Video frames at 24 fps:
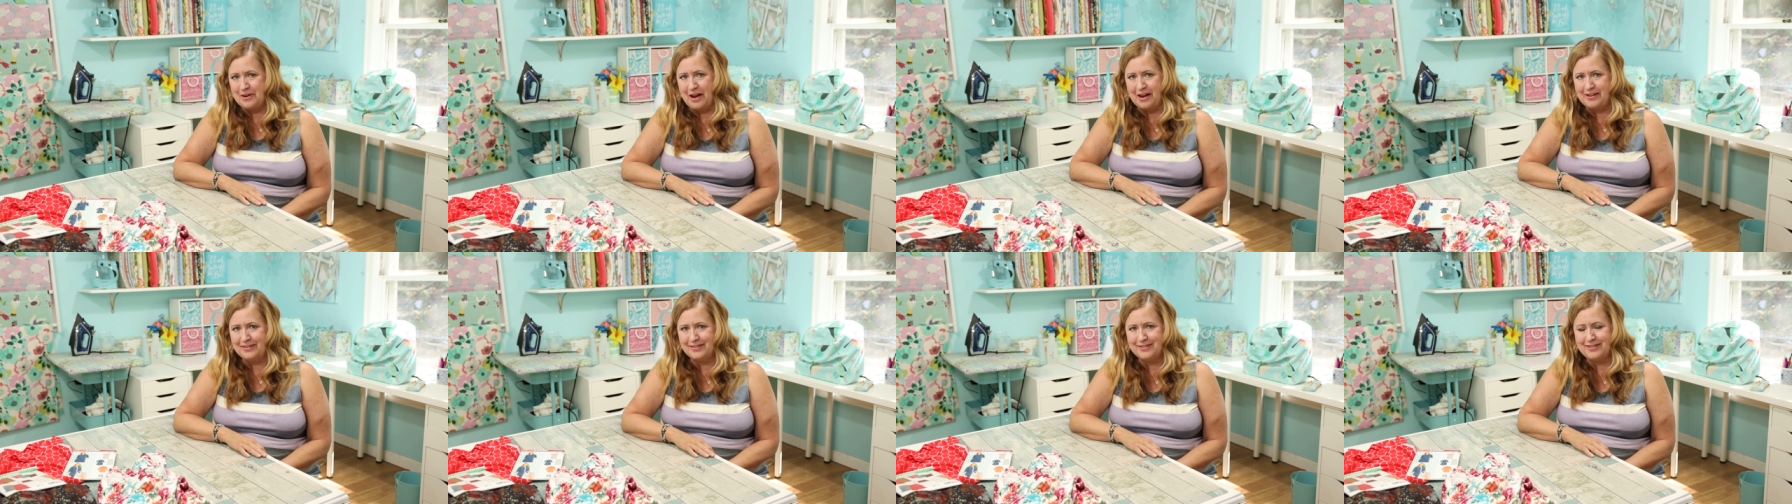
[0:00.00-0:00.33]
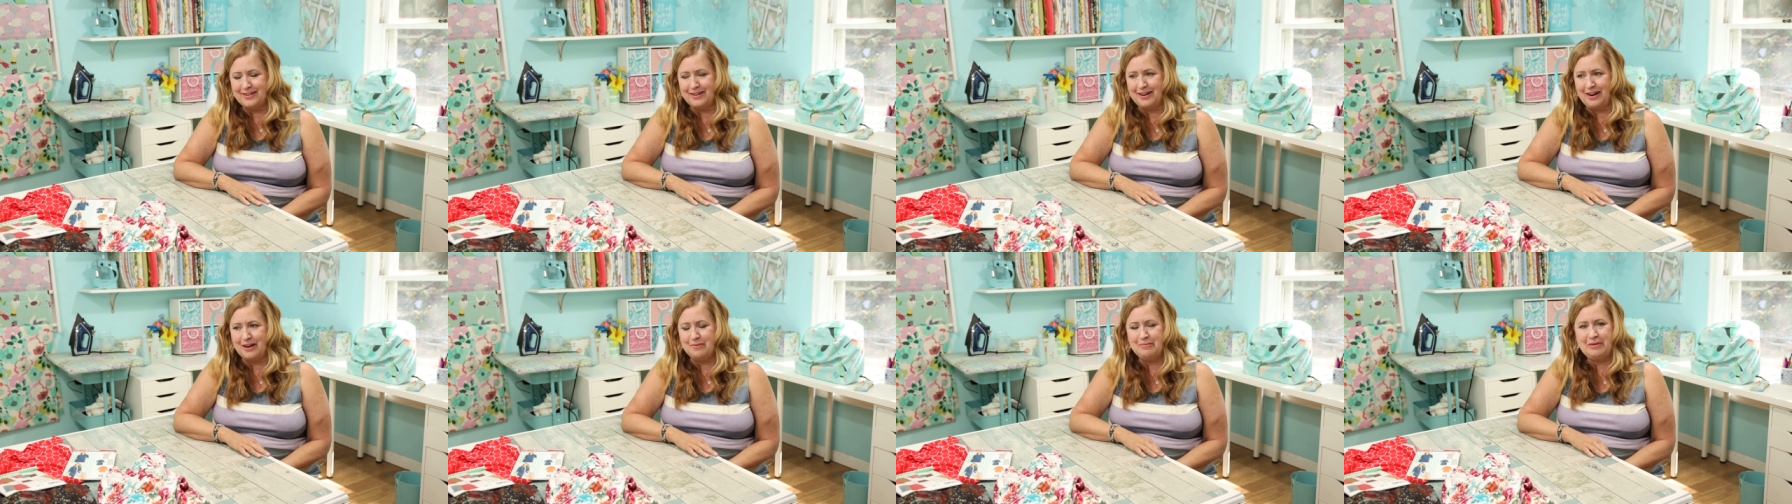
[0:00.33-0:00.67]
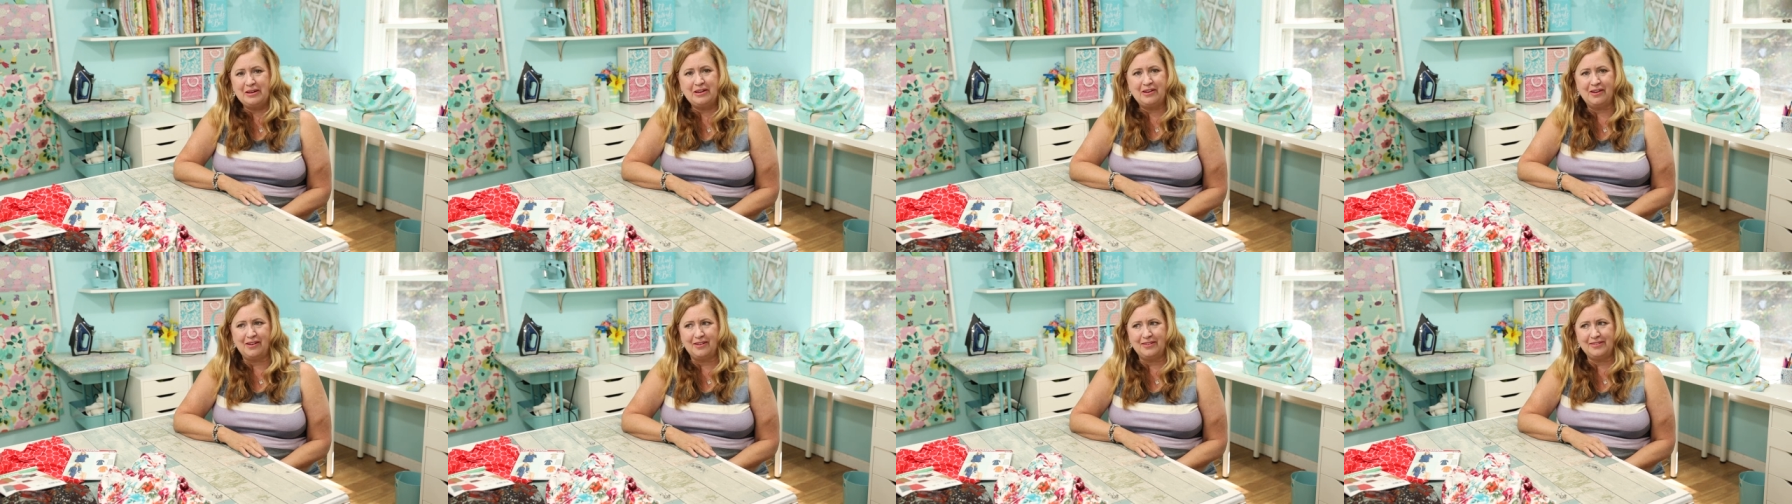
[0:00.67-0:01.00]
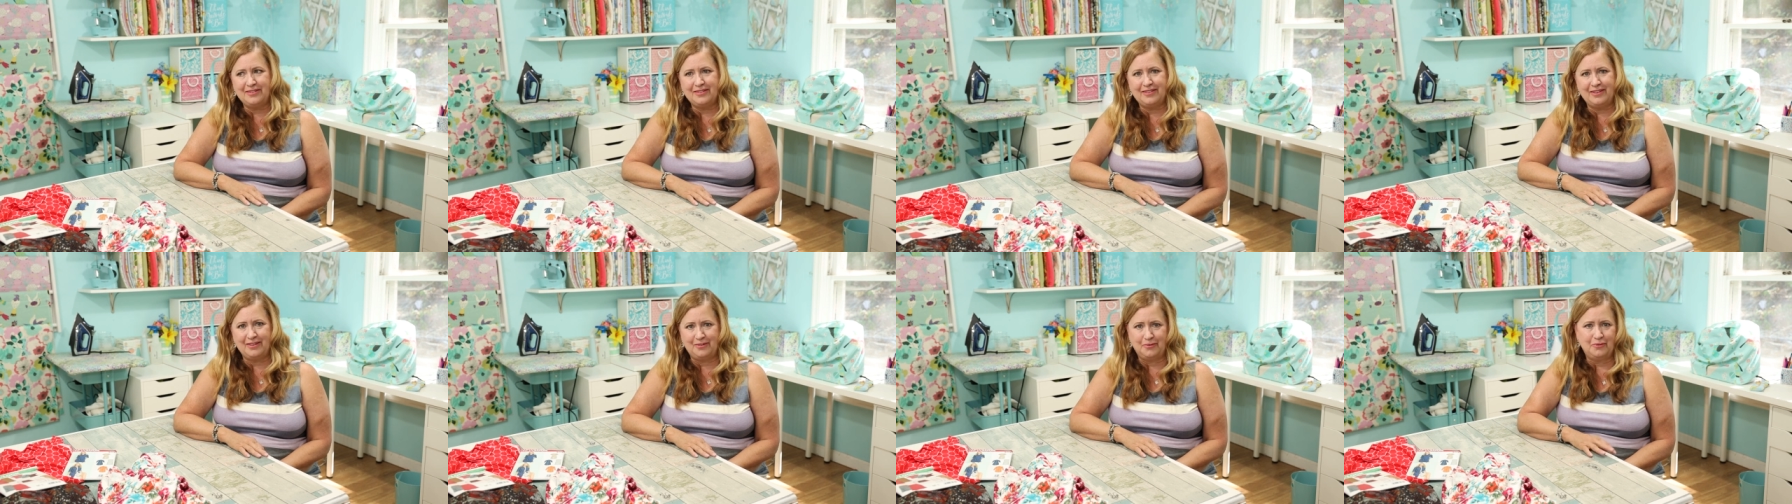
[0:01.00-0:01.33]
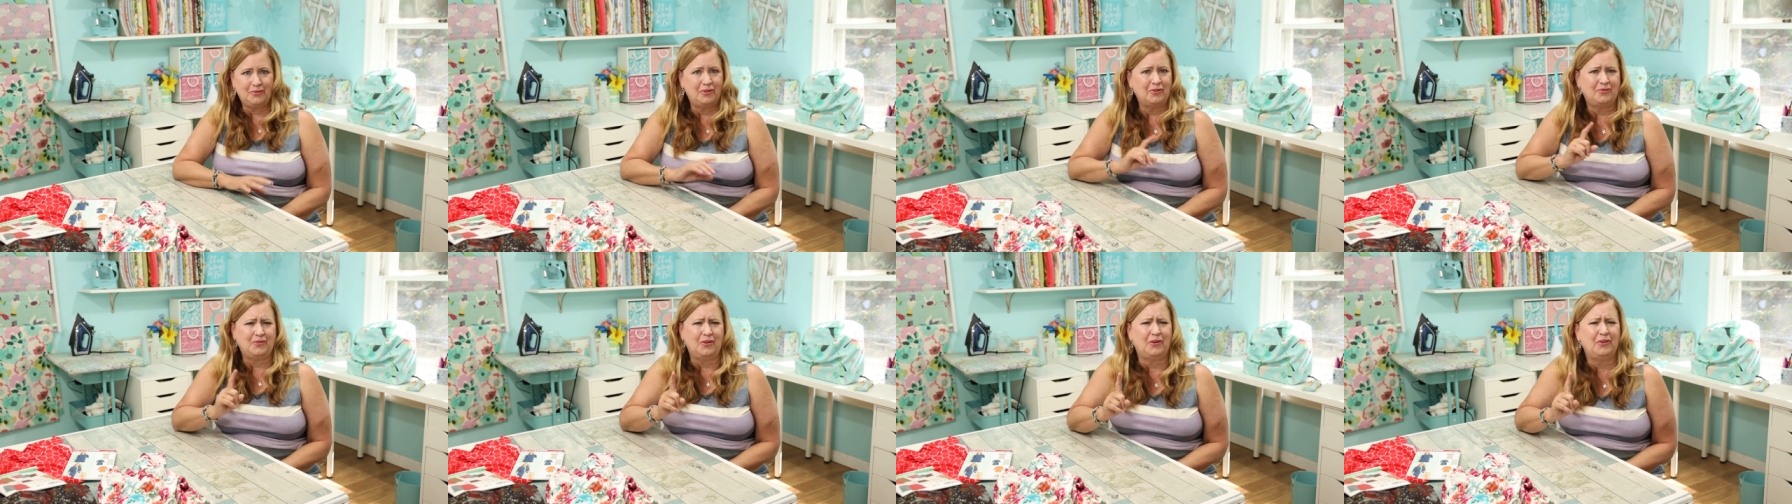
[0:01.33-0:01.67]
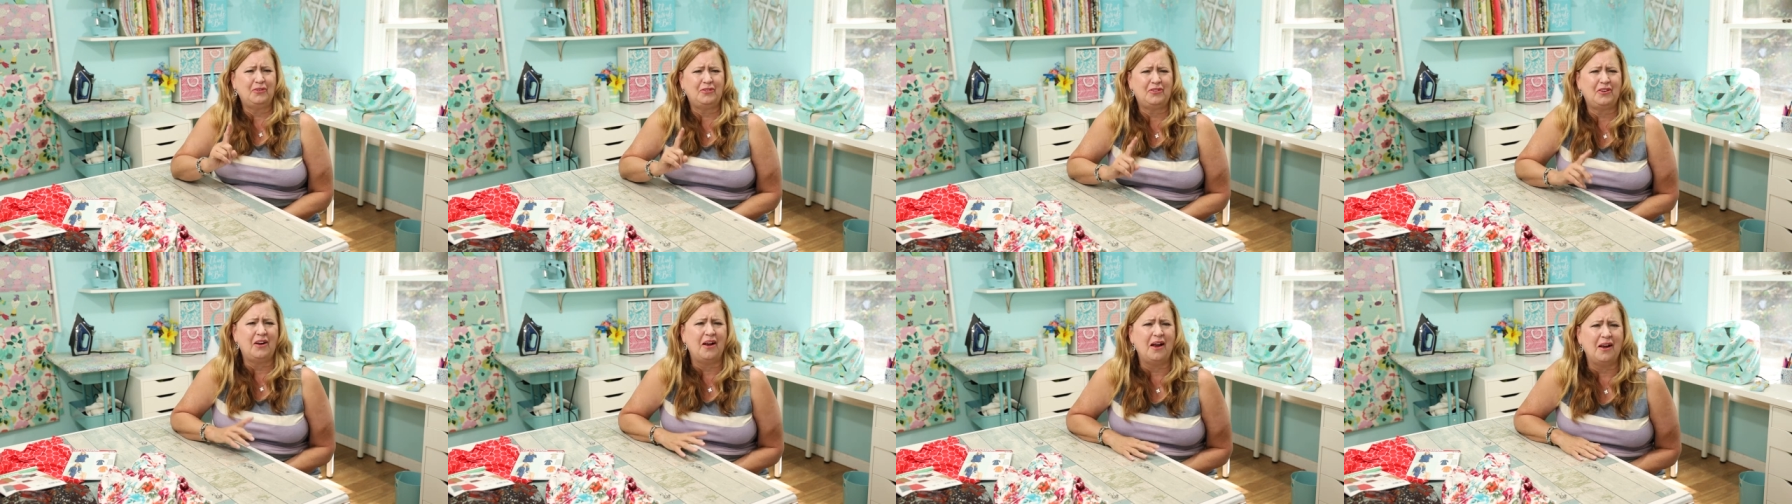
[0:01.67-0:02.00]
guys today because this was the
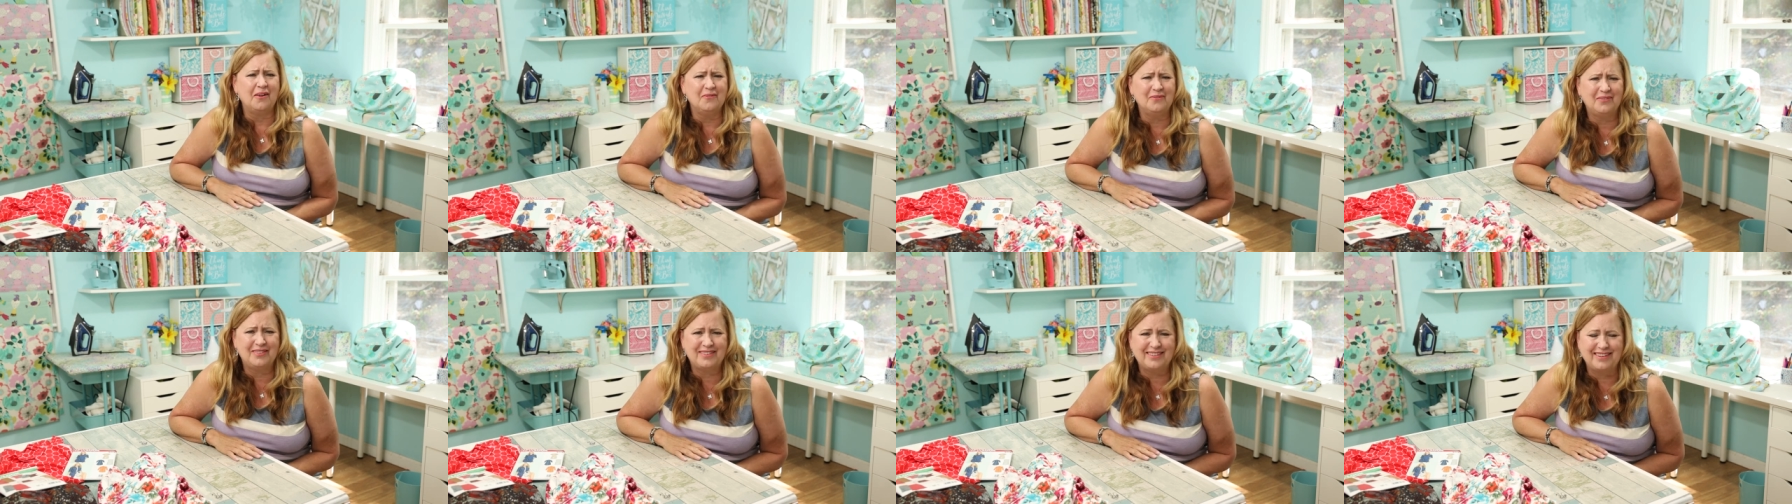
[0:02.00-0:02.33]
first time